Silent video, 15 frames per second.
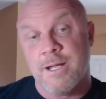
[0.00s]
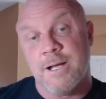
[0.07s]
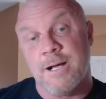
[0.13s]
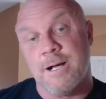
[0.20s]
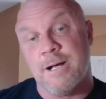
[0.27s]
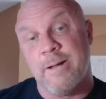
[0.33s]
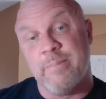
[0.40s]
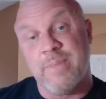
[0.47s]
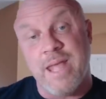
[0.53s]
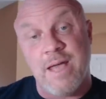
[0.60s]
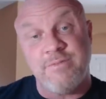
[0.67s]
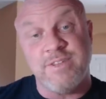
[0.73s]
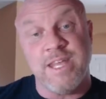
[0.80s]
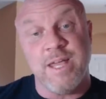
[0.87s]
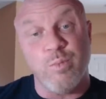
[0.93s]

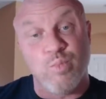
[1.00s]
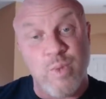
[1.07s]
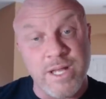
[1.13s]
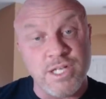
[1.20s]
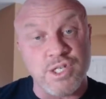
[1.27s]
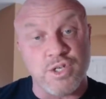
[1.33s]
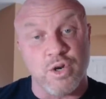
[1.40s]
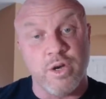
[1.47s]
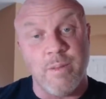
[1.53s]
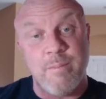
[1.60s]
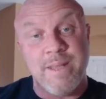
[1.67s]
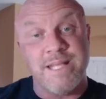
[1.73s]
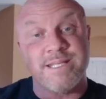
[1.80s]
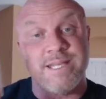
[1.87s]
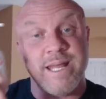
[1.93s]
FDA registered
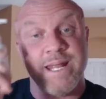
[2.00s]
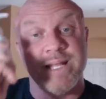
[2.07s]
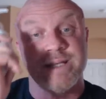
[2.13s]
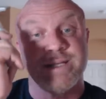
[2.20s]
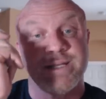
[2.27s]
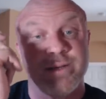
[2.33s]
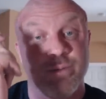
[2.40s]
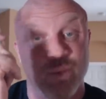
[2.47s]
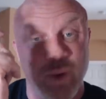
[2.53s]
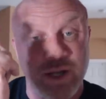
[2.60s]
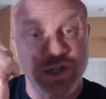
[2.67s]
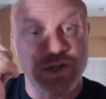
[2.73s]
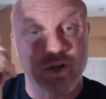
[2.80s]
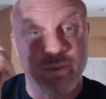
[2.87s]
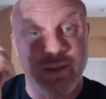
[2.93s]
means that it's
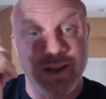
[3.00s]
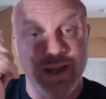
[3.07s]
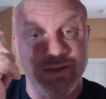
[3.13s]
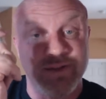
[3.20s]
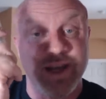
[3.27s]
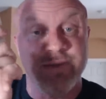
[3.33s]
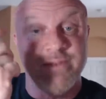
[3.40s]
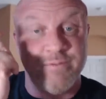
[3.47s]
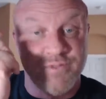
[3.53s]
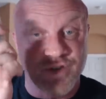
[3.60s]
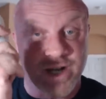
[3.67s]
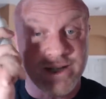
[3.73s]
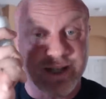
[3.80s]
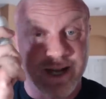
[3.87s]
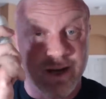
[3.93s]
registered by the FDA. They've
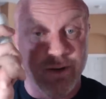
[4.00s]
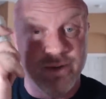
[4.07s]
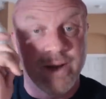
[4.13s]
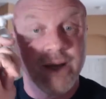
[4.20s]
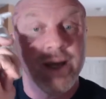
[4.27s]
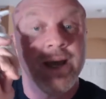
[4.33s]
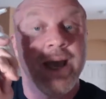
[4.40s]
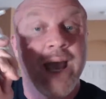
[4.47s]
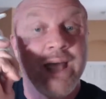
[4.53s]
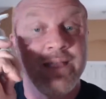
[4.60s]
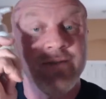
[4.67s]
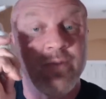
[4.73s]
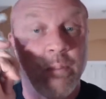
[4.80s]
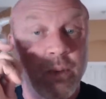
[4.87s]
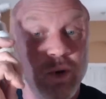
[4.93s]
checked it out and
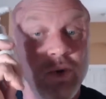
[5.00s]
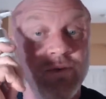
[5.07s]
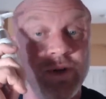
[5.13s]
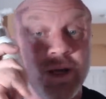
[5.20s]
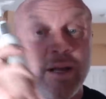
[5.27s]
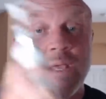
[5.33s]
they've approved it